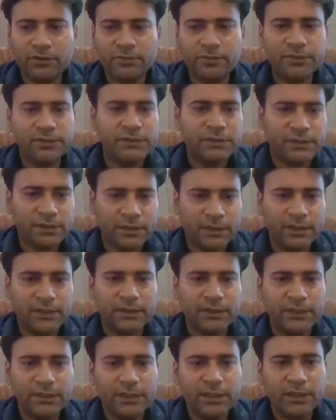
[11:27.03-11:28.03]
is
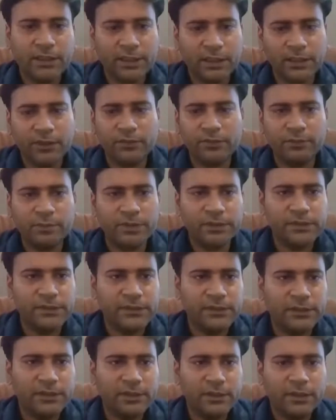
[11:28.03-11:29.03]
healthy and robust,
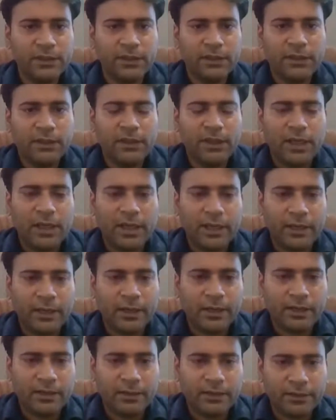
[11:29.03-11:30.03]

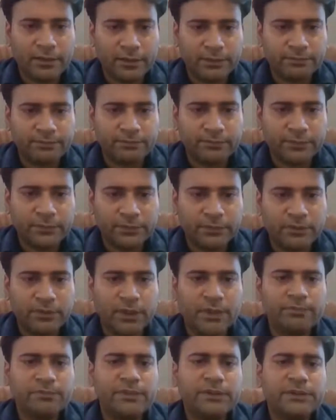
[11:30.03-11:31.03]
and
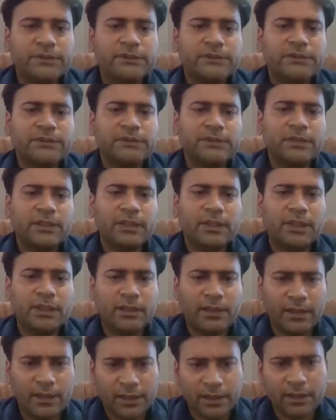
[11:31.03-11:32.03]
companies
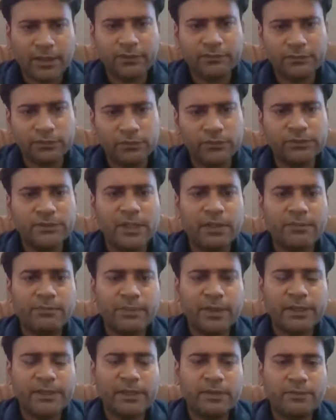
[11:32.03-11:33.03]
those have
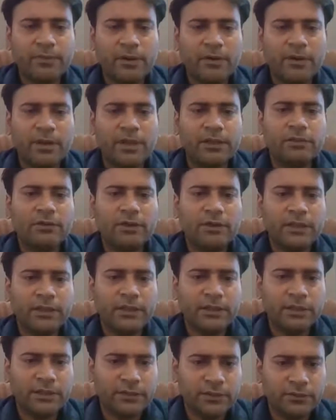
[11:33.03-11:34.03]
pricing power has
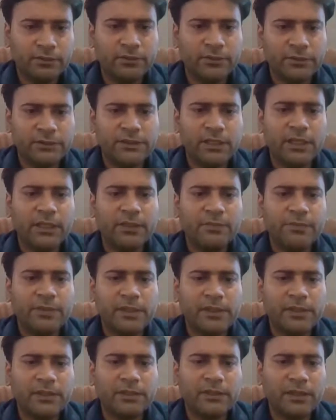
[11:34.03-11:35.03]
already started
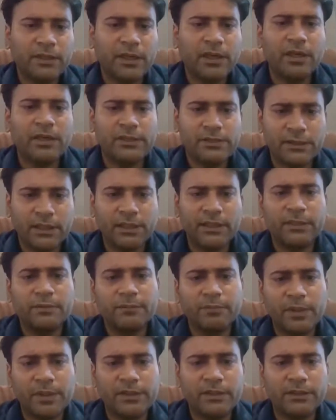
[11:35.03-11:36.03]
passing
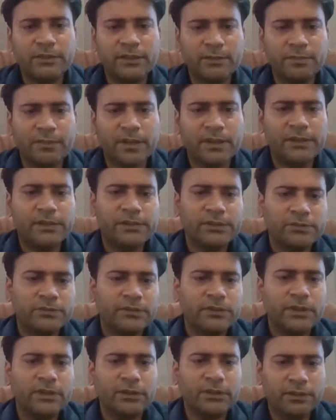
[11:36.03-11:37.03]
the prices to
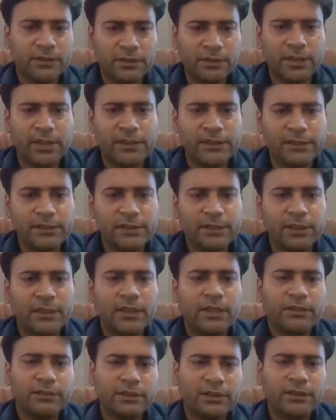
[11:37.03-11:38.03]
their clients,
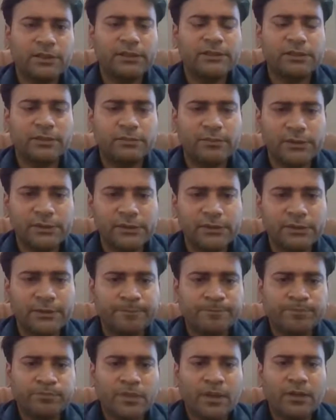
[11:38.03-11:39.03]
their customers,
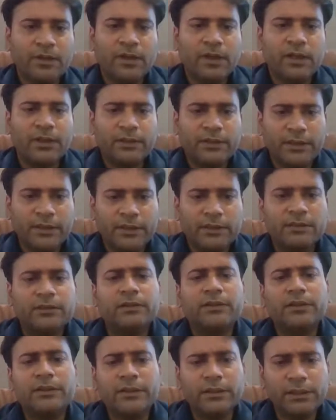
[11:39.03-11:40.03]
and taking
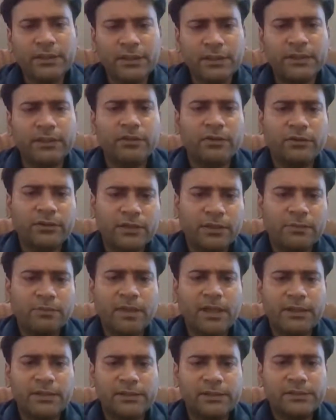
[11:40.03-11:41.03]
little hit on their
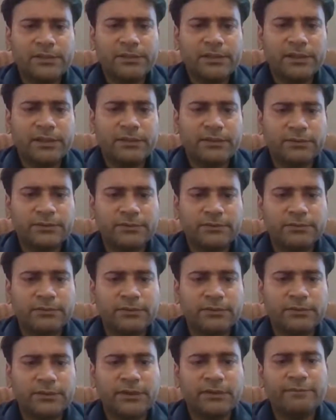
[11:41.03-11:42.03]
margins.
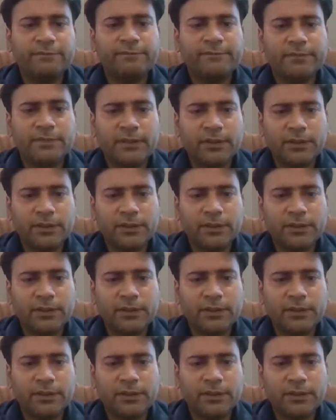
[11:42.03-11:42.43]
So if